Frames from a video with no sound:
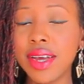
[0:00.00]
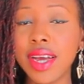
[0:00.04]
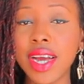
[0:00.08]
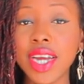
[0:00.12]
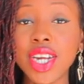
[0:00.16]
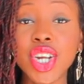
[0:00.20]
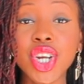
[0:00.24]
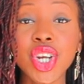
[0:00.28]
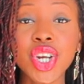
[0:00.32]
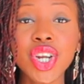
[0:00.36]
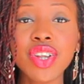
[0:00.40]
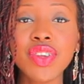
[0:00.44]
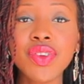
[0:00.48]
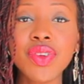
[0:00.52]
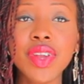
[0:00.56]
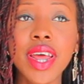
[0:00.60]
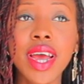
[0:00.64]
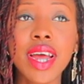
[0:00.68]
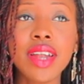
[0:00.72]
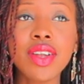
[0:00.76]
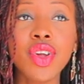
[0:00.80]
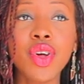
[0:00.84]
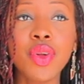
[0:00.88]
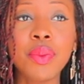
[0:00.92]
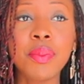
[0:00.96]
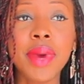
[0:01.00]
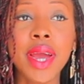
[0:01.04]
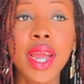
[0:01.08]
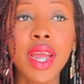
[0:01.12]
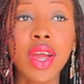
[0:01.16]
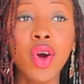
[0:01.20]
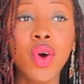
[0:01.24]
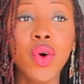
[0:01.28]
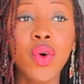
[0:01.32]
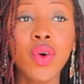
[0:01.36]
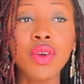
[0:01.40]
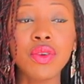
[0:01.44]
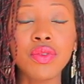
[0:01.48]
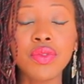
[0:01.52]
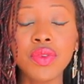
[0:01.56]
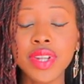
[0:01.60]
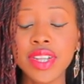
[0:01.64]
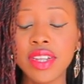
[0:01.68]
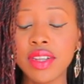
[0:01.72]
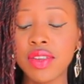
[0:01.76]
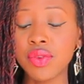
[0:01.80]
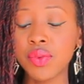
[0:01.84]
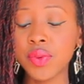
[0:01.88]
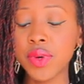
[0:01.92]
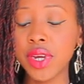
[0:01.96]
I showed you that on my haul for
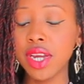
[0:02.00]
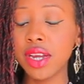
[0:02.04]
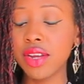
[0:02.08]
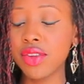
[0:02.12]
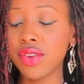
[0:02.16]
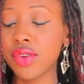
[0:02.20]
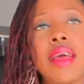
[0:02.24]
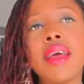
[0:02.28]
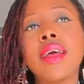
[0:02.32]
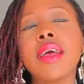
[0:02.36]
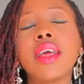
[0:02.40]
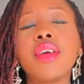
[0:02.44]
this week.